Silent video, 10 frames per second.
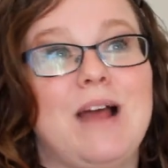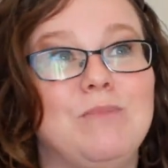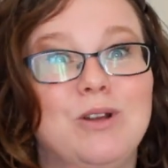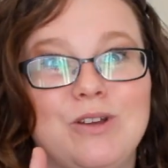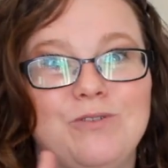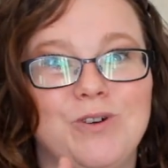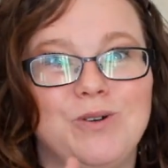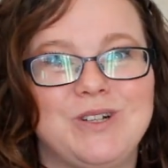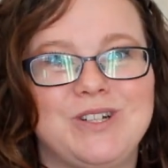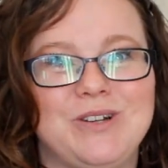I'm looking
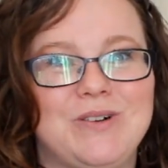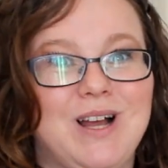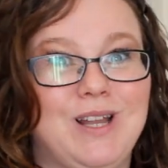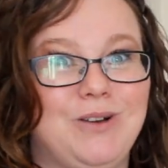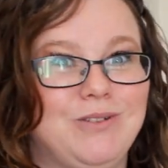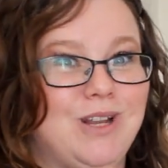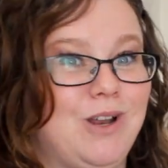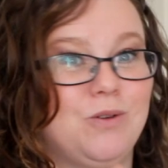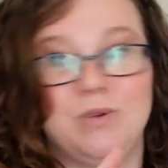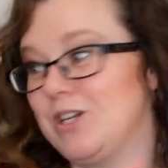forward to our Laurel
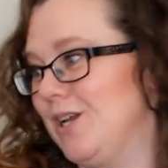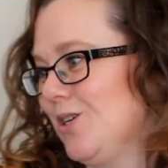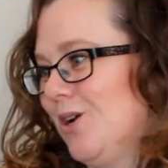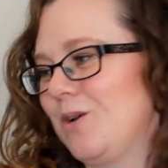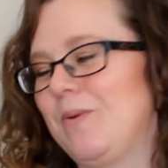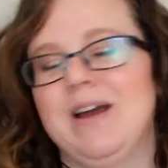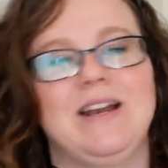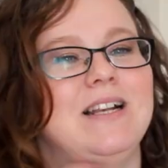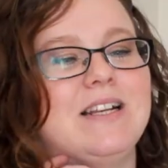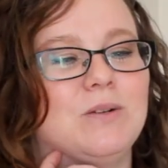Along, which I'll talk about
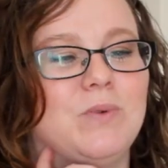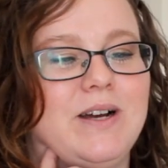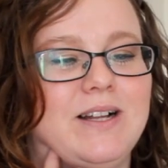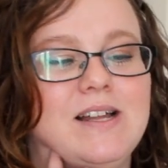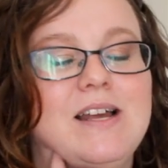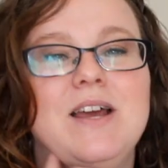in a little while.